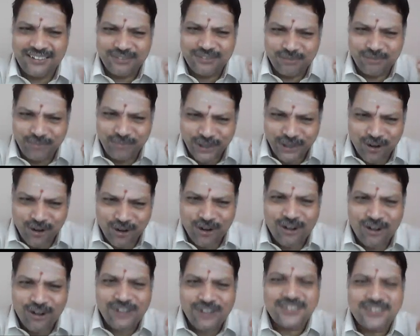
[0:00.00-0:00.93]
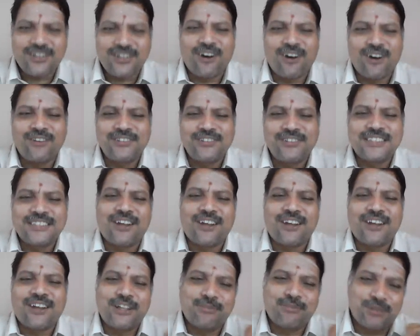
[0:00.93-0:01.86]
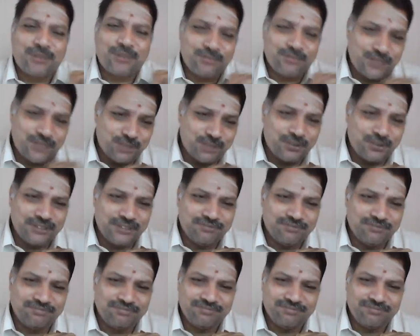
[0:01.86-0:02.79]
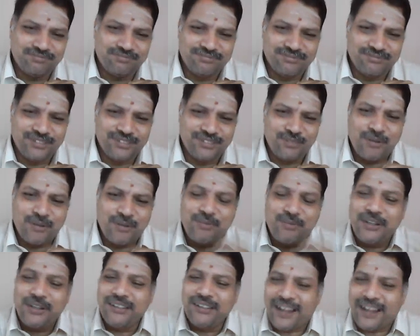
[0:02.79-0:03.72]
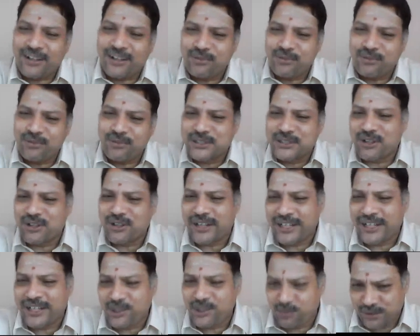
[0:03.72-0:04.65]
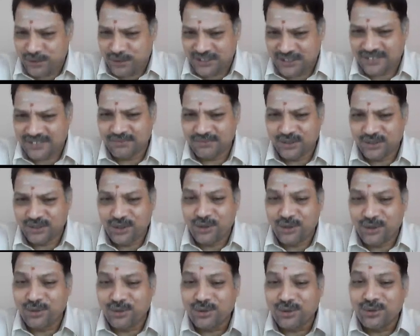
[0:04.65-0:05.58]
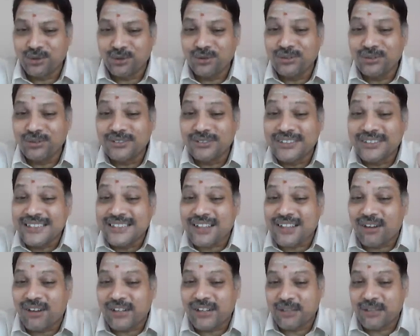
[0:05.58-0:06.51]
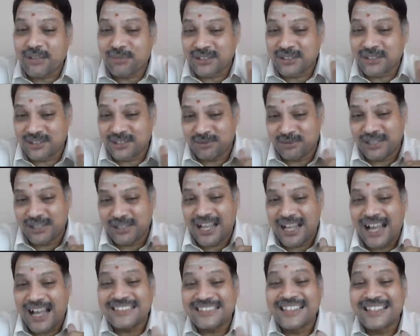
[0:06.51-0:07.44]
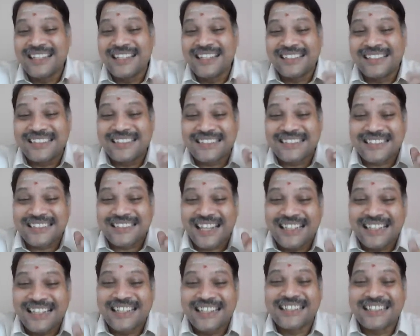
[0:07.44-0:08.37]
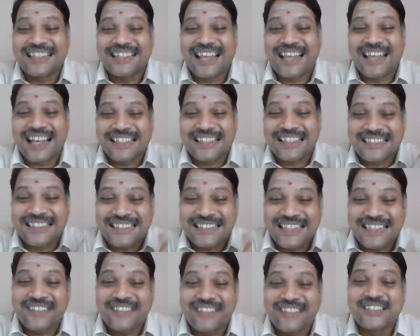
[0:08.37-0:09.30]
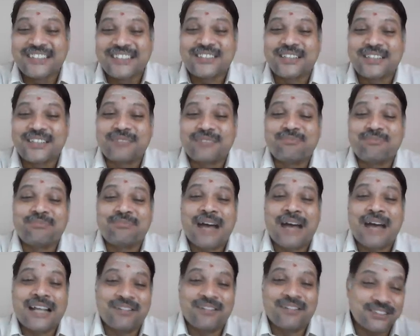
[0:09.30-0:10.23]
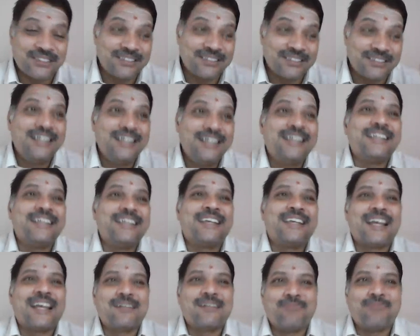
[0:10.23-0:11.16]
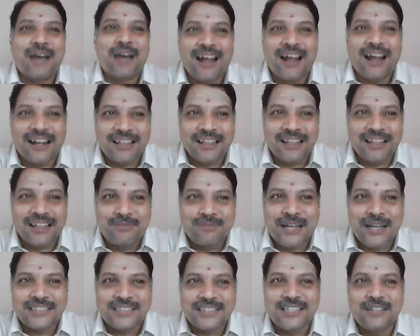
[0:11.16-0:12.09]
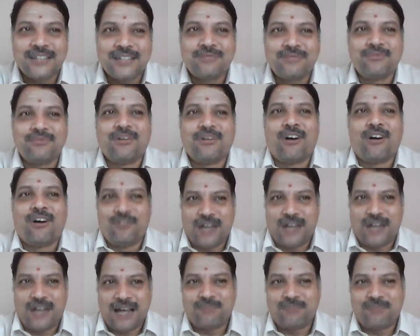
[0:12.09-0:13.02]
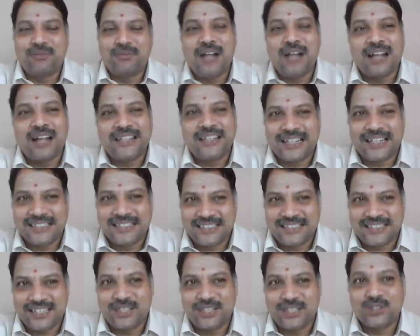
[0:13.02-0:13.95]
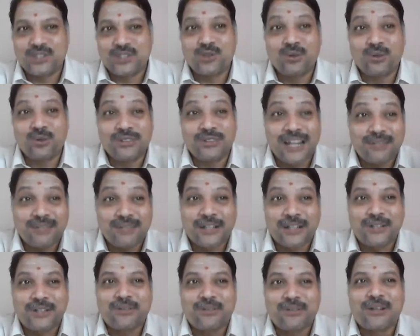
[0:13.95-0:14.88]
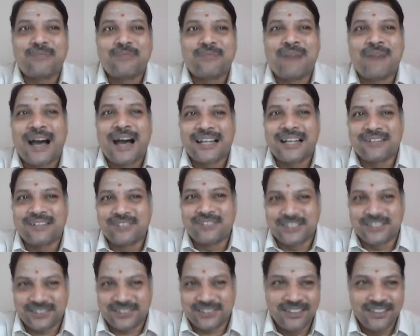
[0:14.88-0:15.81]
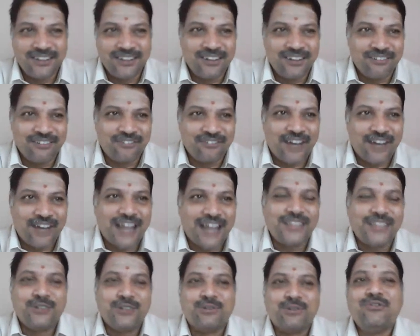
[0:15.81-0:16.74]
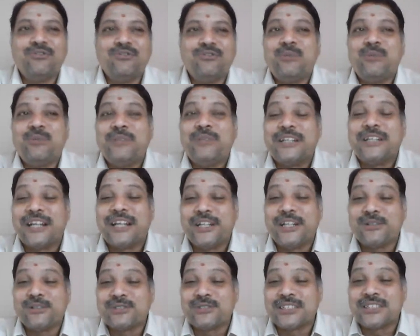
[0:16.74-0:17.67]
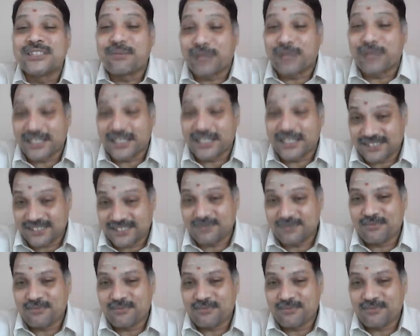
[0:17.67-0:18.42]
because of discounting principle. It may be 9 rupees or 8 rupees due to discounting principle, as the seller can save his man hours. He can buy another basket of apple and he can sell. So that particular man hours value will be reduced in the price.